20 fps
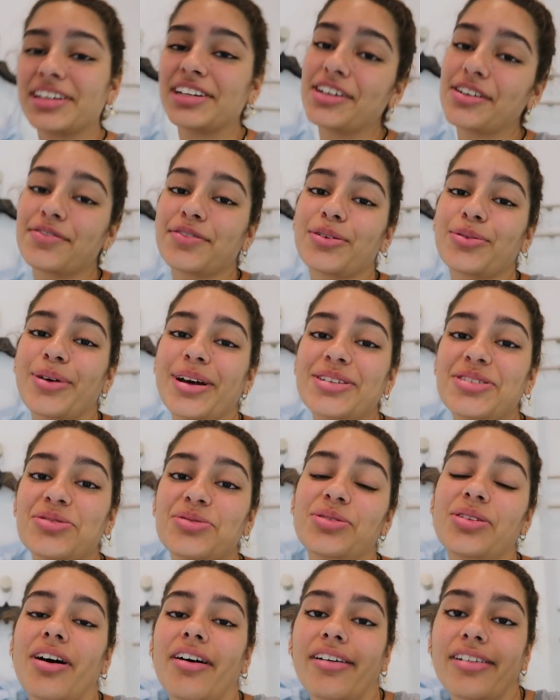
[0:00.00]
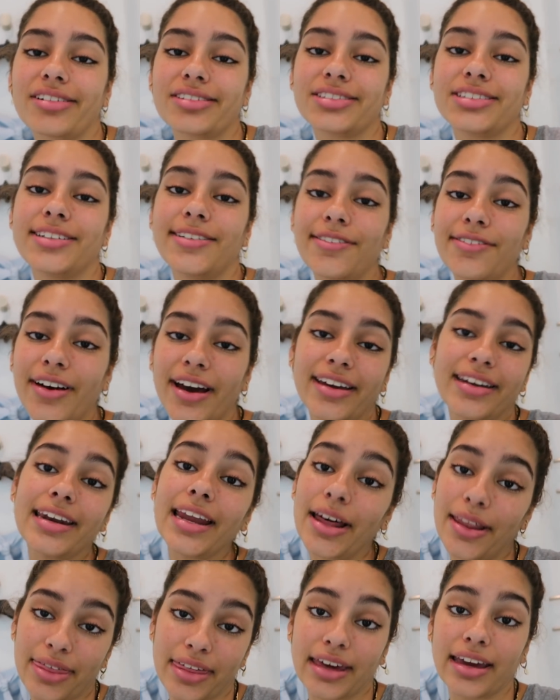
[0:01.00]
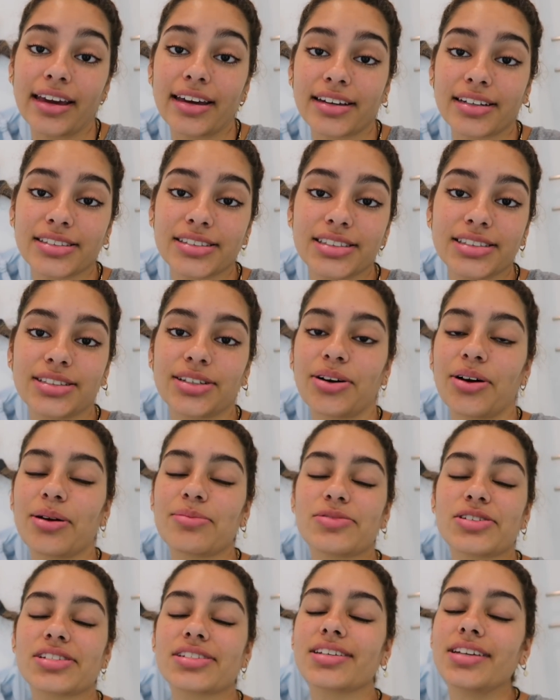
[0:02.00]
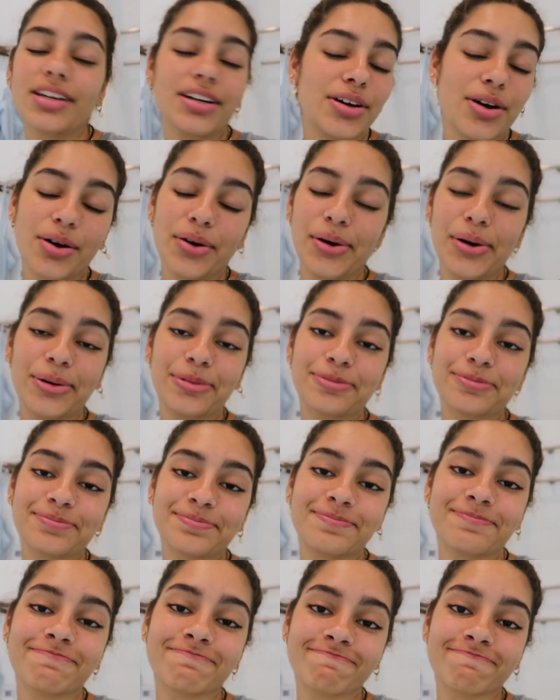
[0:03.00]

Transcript: been here for way too long to find nothing. So I'm just gonna go home.